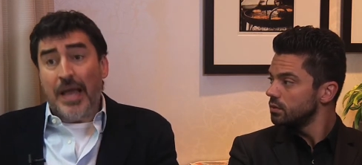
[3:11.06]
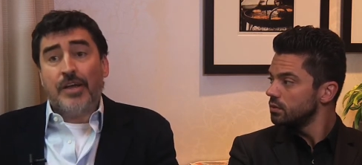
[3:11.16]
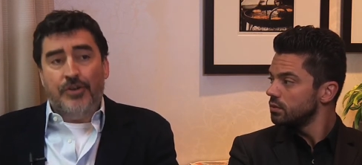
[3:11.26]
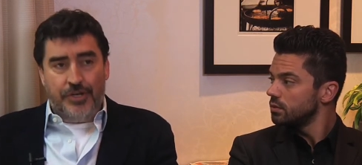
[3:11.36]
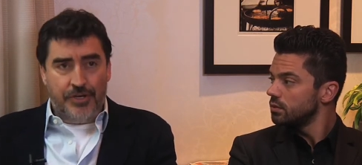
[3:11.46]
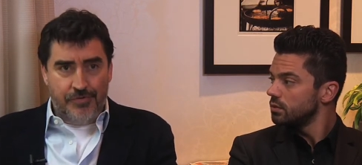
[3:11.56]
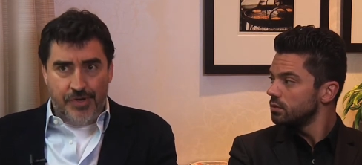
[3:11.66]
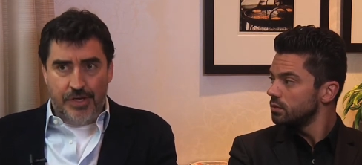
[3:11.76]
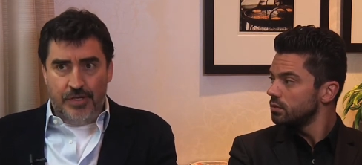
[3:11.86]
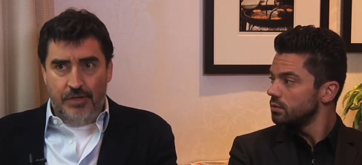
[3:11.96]
Speaker 1: back on a career,
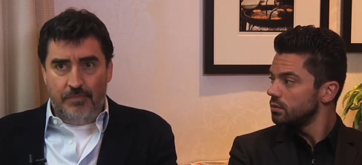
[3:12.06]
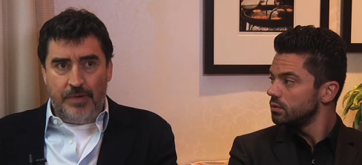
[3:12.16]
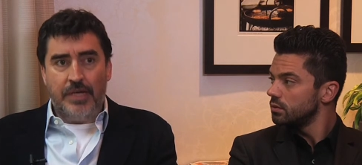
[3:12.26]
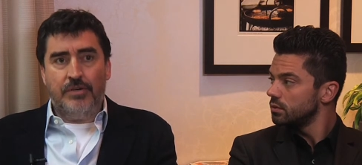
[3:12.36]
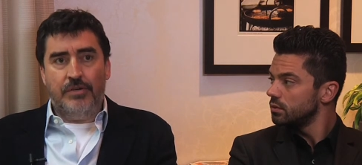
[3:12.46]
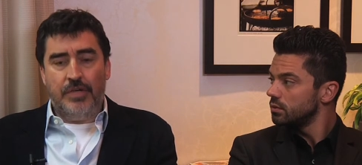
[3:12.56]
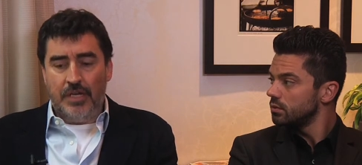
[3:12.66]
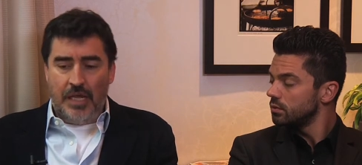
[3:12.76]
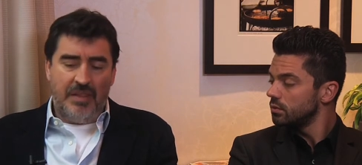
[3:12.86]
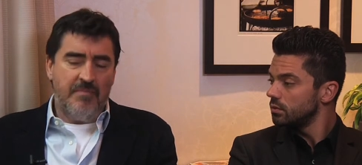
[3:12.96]
you look back on,
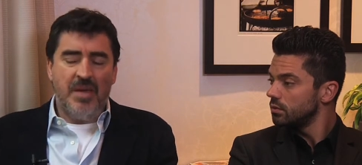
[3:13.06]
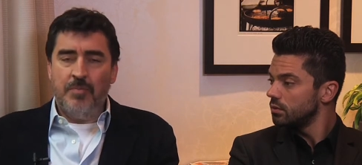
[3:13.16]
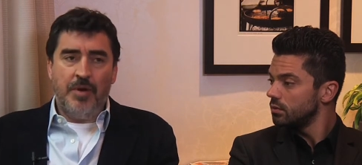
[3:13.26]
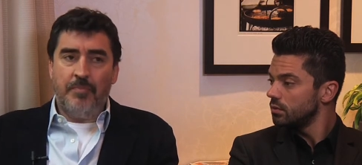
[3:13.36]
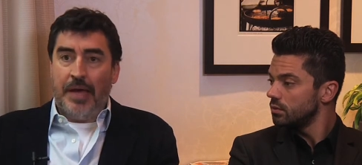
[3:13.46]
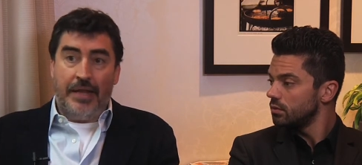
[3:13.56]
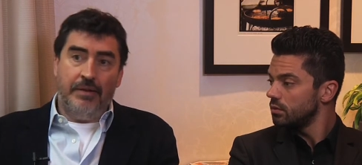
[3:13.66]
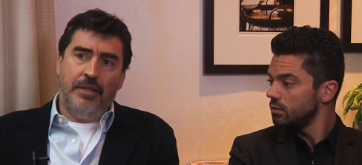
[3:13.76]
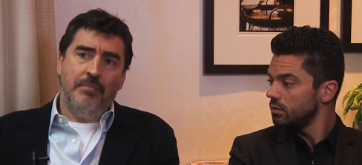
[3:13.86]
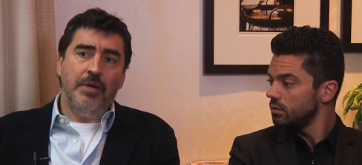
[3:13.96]
and, and, there may be a
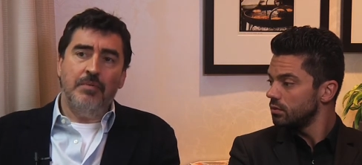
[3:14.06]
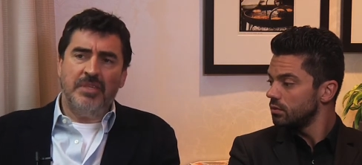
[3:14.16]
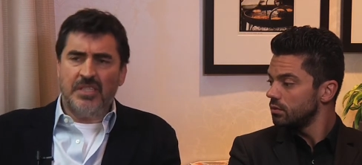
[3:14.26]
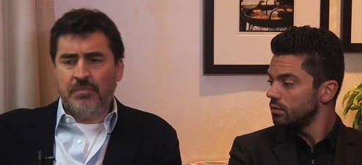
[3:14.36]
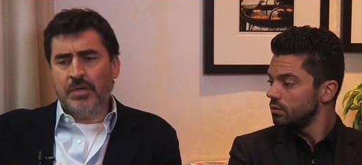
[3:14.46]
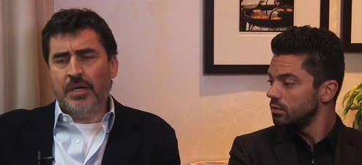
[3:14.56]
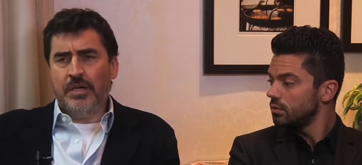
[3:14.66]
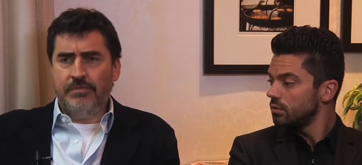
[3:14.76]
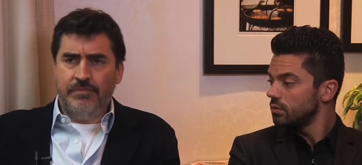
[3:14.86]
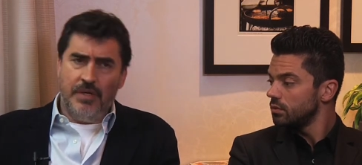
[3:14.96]
pattern, there may be some
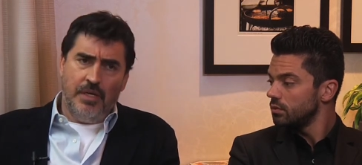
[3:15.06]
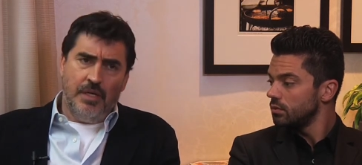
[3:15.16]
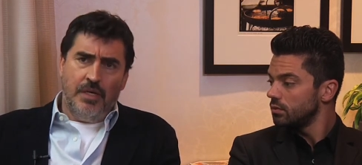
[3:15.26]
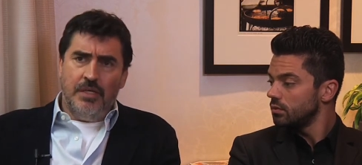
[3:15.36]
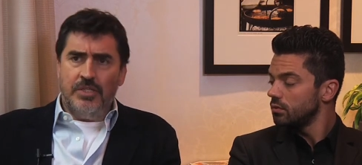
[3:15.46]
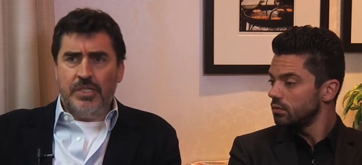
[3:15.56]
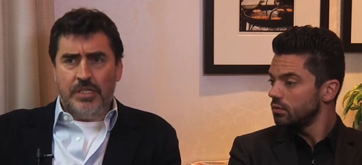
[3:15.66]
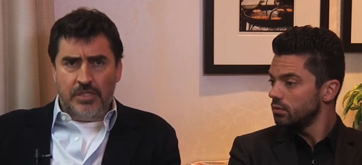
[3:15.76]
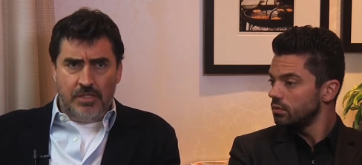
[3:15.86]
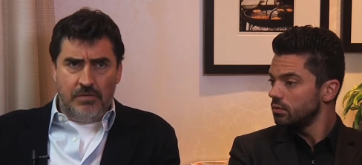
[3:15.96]
kind of
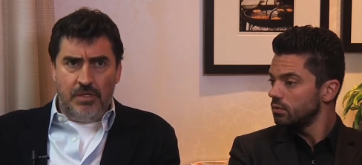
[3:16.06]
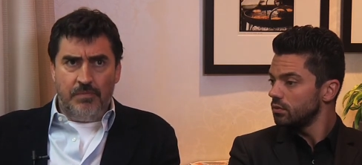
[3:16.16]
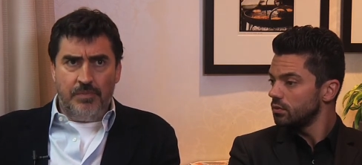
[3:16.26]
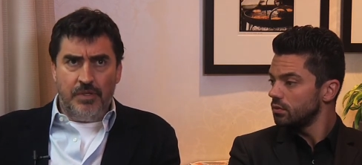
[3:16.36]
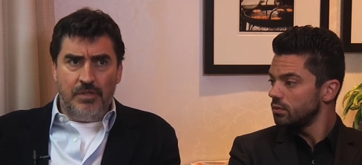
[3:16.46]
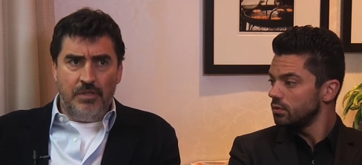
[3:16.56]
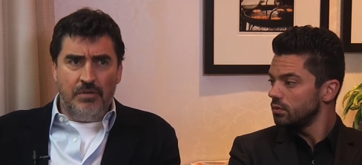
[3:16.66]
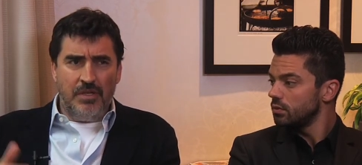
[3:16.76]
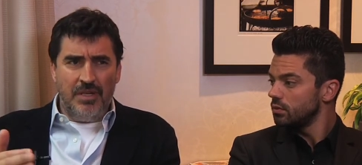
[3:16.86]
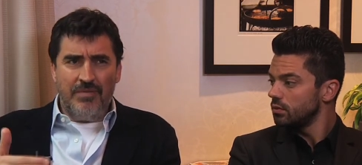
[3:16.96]
sense to it, but you
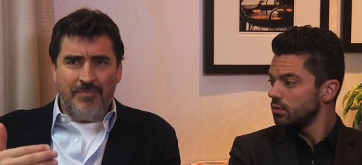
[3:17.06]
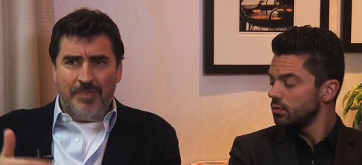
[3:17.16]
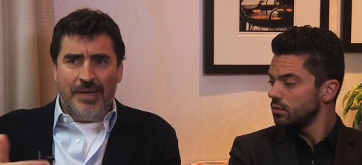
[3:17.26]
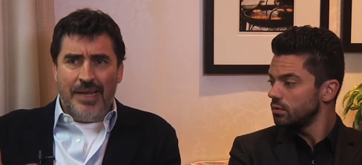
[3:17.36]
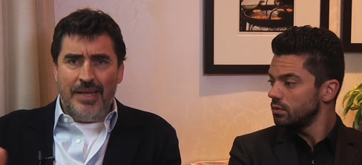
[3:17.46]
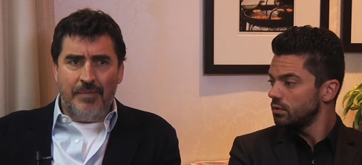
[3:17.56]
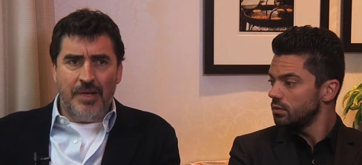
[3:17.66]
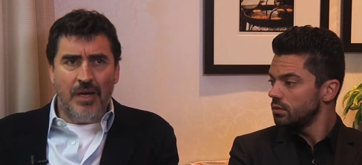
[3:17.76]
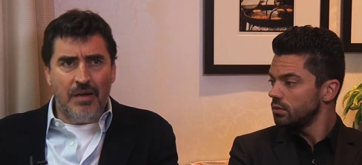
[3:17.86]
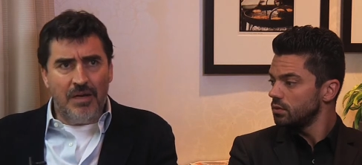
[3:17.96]
can never plan it. I
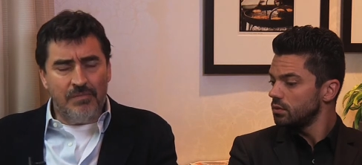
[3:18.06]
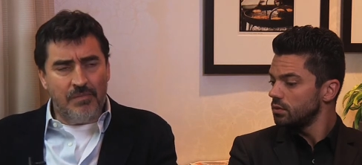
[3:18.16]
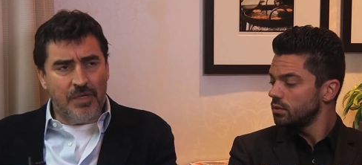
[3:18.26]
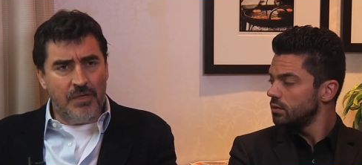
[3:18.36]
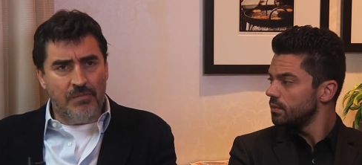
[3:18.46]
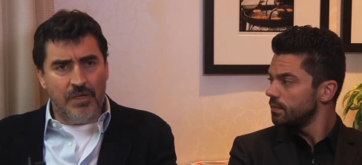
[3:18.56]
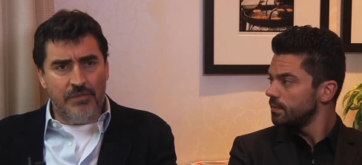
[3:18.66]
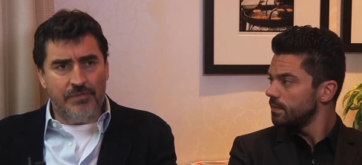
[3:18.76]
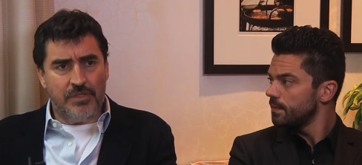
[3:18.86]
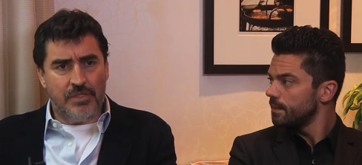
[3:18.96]
mean, I, I, when, I, when
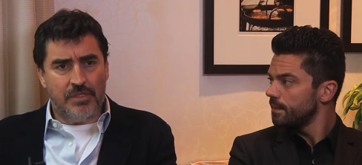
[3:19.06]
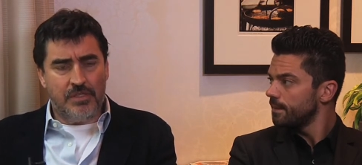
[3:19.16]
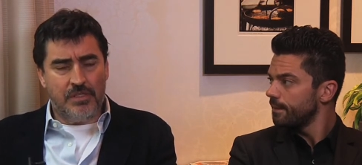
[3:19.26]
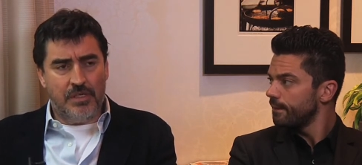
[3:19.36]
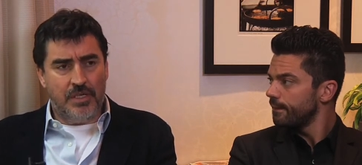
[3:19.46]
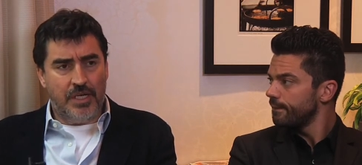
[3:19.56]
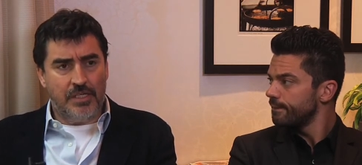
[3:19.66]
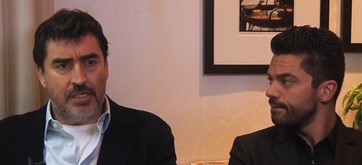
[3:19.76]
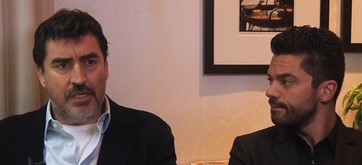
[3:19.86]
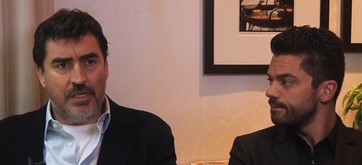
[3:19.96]
I first started
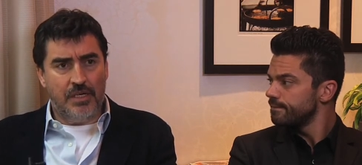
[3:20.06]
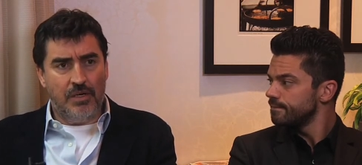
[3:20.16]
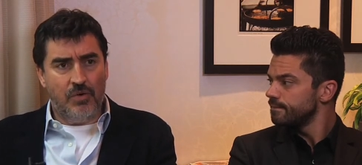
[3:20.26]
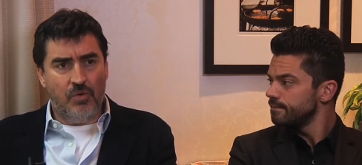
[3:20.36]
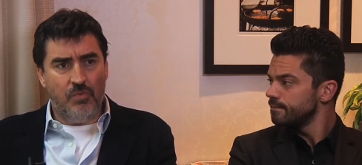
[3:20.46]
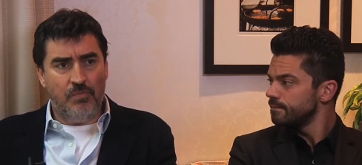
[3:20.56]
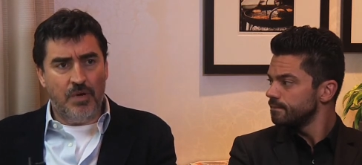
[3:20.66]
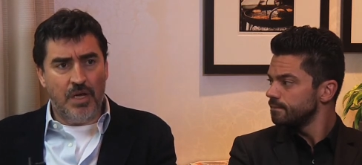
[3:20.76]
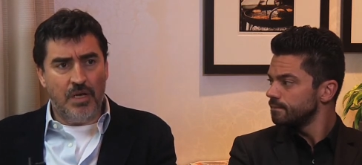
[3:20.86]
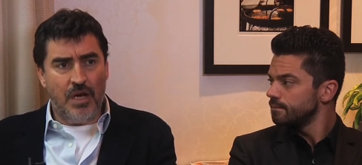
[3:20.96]
acting, I,
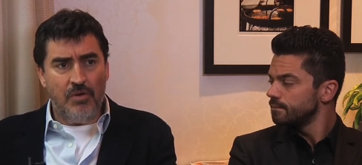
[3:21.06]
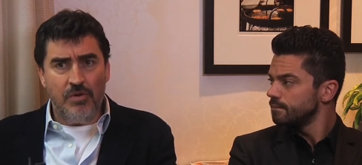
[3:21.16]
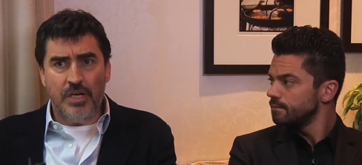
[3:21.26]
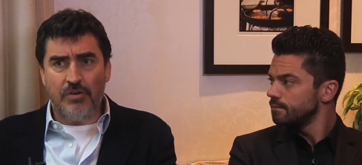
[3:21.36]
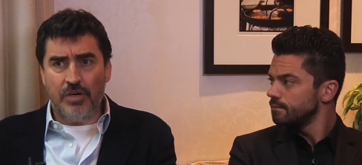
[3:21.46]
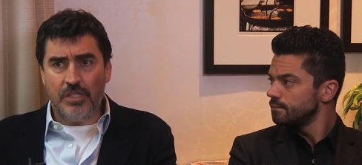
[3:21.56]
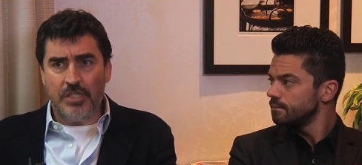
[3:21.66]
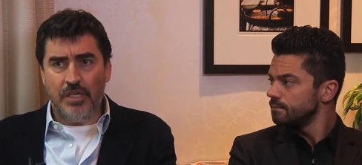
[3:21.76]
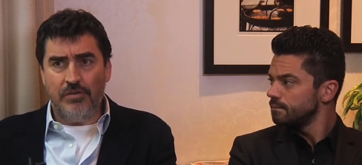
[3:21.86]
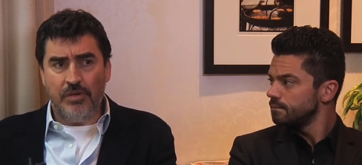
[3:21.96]
my only
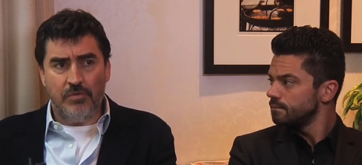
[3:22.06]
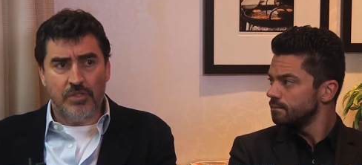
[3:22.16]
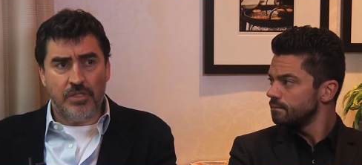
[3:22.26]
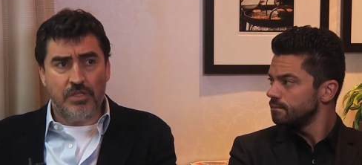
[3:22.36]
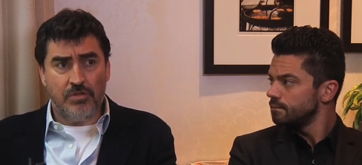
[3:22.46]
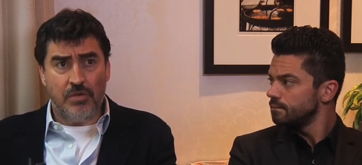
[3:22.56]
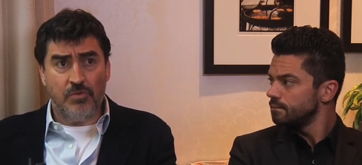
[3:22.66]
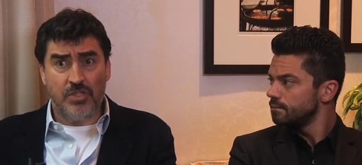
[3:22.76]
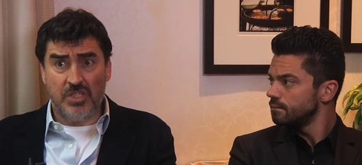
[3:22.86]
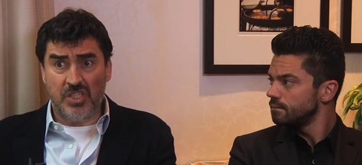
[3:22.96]
criteria was to try,
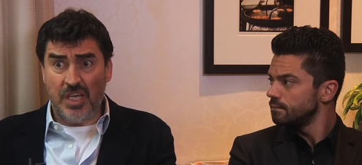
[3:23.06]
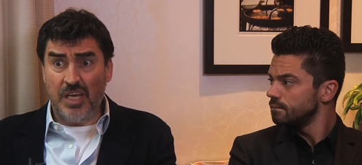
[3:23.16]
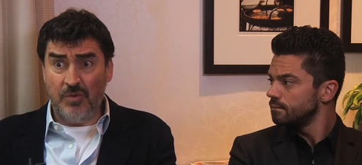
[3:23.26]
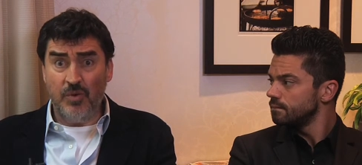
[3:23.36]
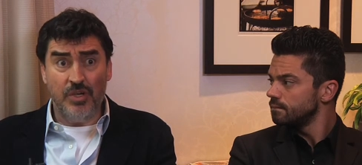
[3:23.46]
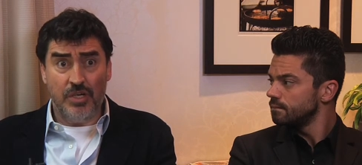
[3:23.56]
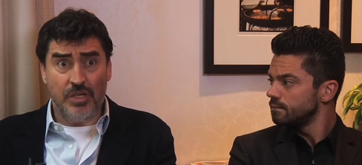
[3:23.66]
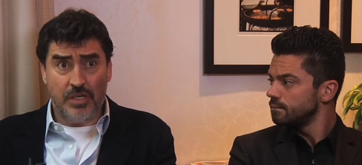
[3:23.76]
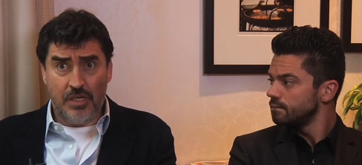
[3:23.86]
was to stay in work,